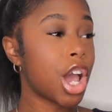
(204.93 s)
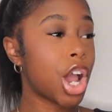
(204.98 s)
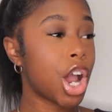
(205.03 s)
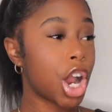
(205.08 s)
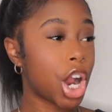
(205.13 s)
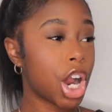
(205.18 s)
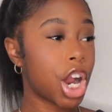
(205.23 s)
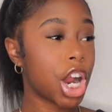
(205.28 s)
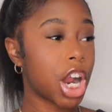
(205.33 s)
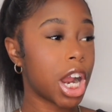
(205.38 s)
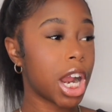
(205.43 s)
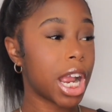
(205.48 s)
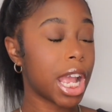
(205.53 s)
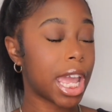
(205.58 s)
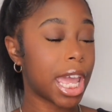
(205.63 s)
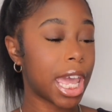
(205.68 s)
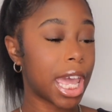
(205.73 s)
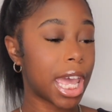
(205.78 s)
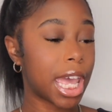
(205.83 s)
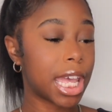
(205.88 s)
her
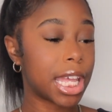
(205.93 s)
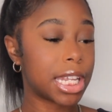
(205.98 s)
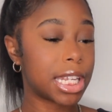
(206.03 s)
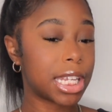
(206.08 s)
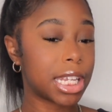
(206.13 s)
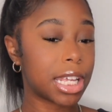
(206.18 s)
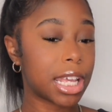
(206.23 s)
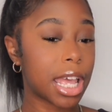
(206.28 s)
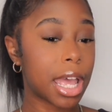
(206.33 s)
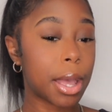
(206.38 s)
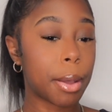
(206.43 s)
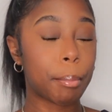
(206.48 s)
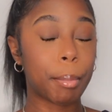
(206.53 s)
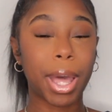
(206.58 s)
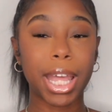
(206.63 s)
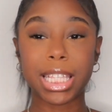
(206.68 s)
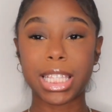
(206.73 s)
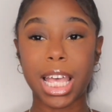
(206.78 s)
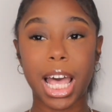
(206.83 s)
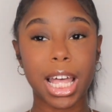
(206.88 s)
and
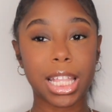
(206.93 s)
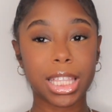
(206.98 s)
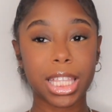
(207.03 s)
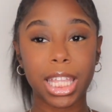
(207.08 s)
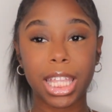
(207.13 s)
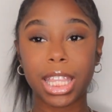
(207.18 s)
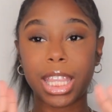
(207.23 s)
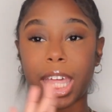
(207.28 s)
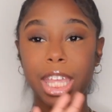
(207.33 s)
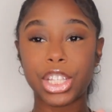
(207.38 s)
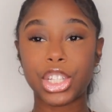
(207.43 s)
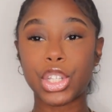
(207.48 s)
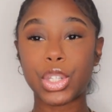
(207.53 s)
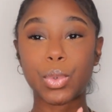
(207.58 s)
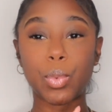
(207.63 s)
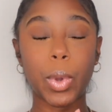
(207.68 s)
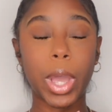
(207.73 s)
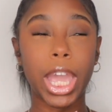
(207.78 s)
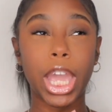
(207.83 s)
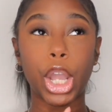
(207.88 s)
my Tati, they
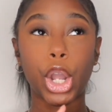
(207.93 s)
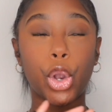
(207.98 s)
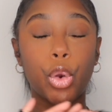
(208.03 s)
just went